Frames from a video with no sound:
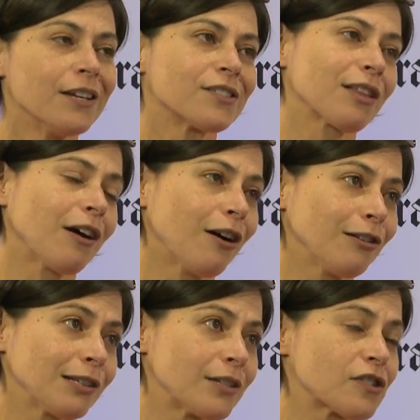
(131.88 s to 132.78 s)
so that
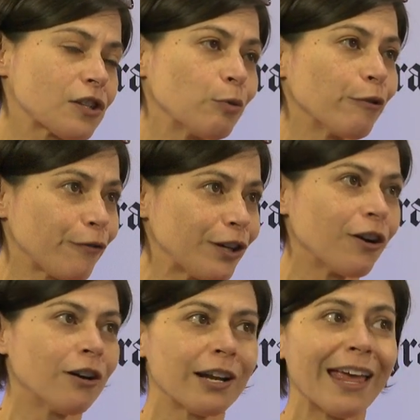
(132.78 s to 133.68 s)
HoloLens 2 will fit
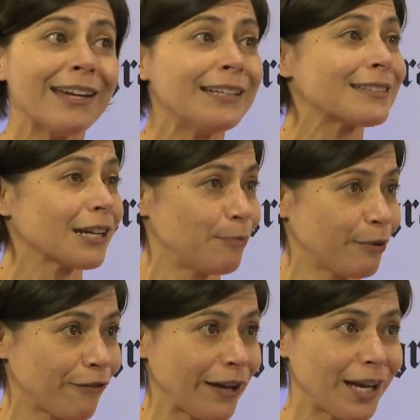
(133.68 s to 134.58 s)
on any type
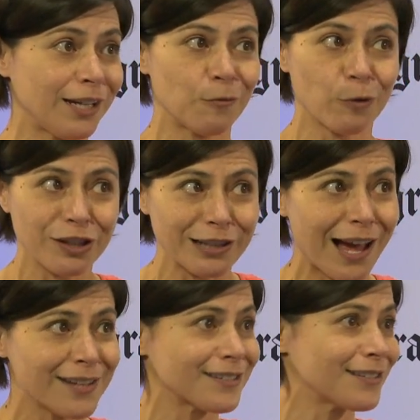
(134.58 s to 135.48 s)
of head and with
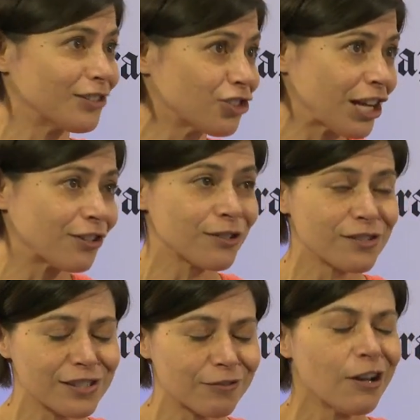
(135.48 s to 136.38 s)
glasses and
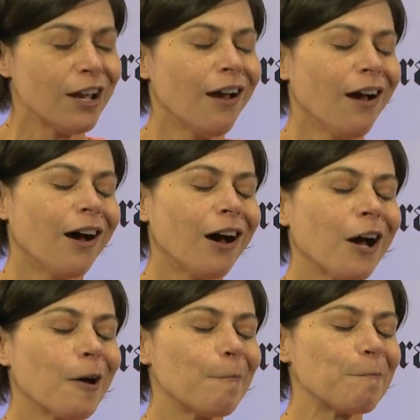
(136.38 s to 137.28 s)
genders,
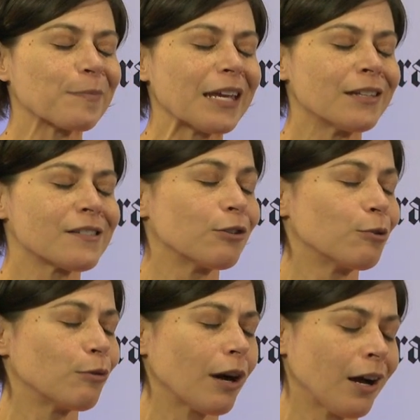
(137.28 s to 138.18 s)
and
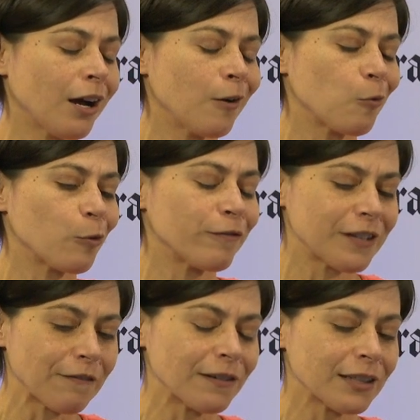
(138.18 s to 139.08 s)
so we've
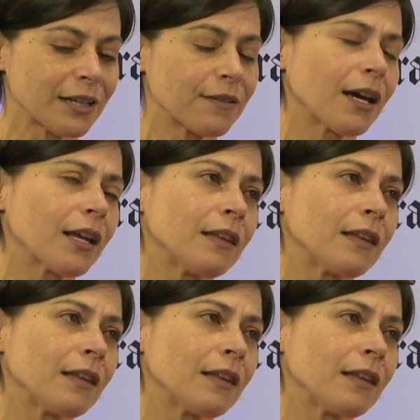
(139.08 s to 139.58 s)
definitely done that.